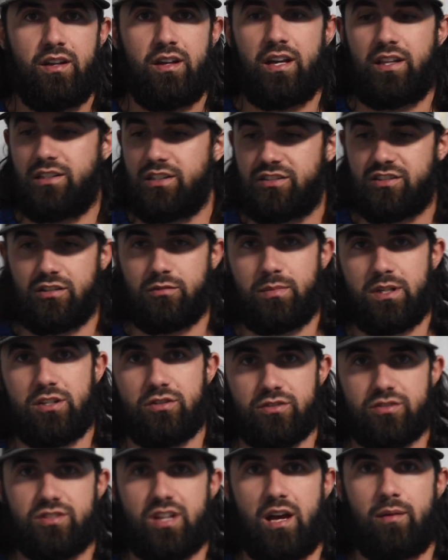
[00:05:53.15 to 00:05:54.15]
and it's going to be
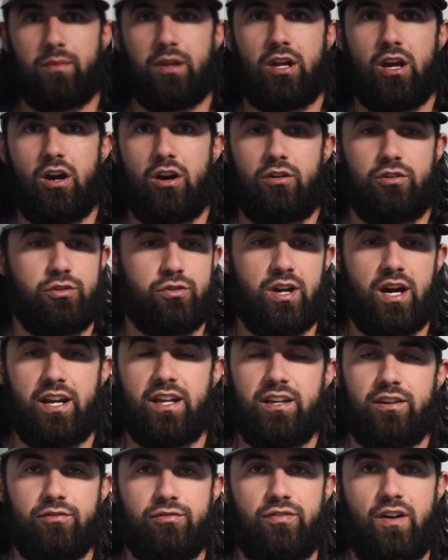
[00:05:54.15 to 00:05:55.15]
your time to go, and you got to
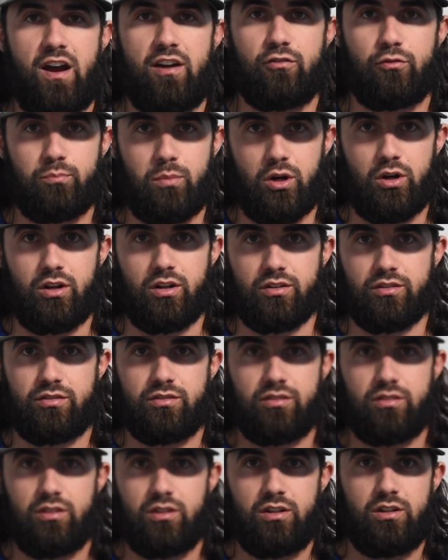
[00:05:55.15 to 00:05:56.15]
get 5 balls,